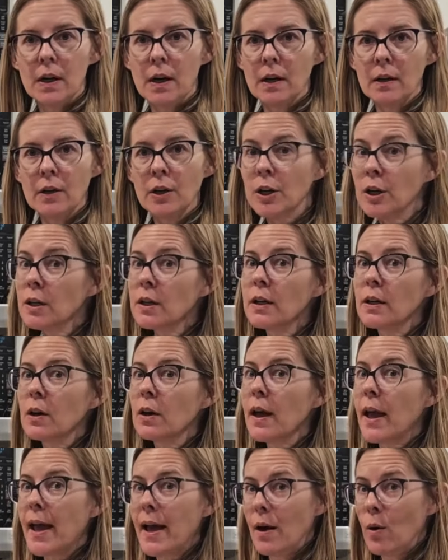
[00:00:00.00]
A cook
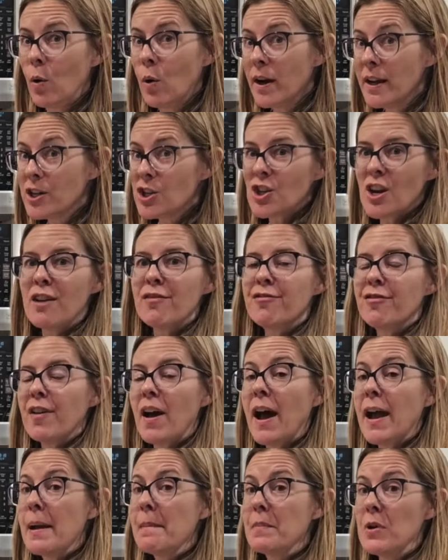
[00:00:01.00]
or a chef,
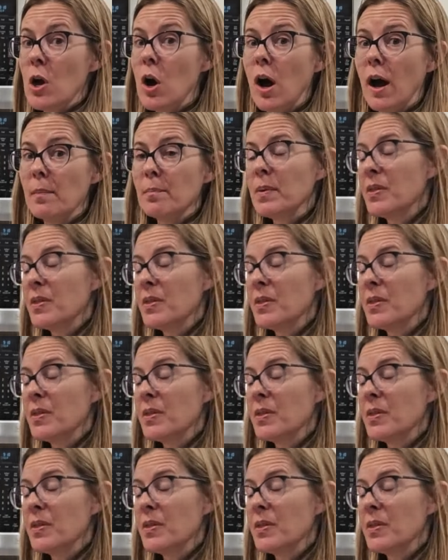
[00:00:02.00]
I am not.